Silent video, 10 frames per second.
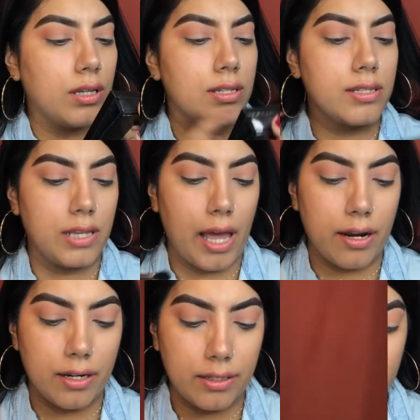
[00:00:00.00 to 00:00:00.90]

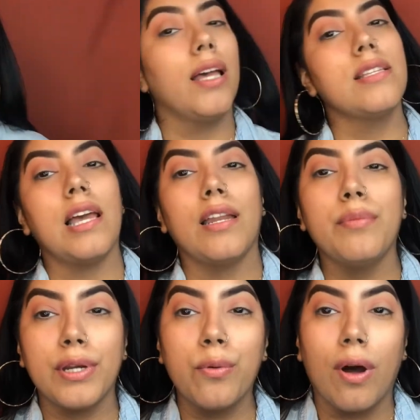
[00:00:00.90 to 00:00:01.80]
Saturn. Has
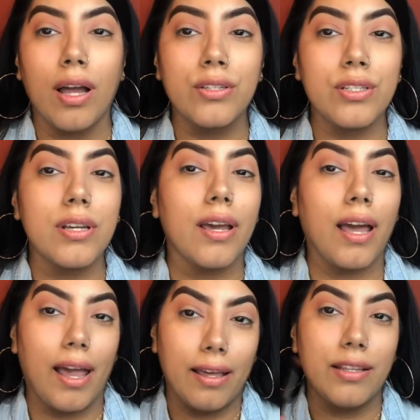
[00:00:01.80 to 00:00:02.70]
anybody watched
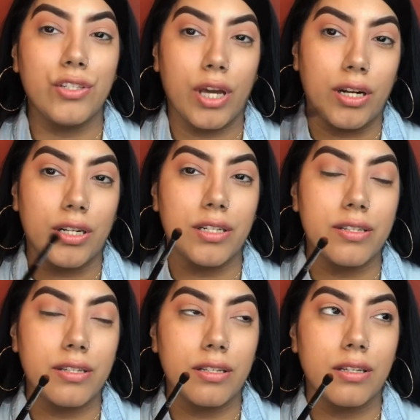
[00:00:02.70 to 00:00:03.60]
Kylie
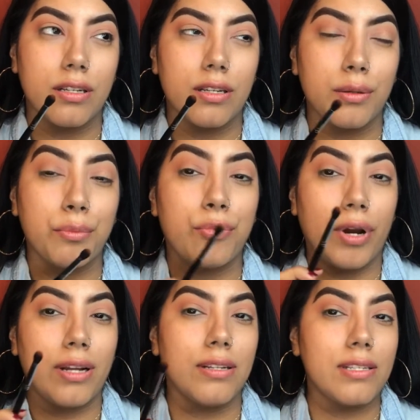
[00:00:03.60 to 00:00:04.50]
Jenner's
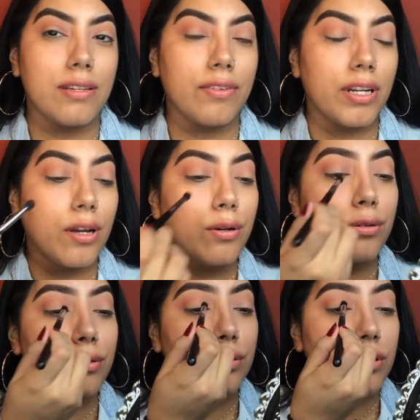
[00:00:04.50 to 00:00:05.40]
pregnancy video?